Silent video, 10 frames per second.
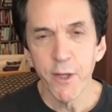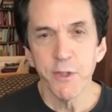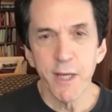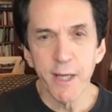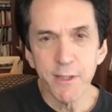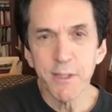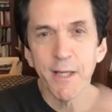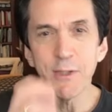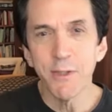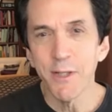You know, take a
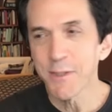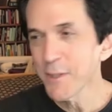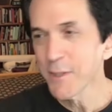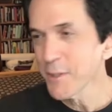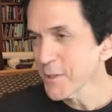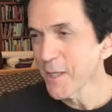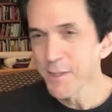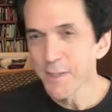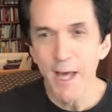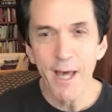slice of this and a slice of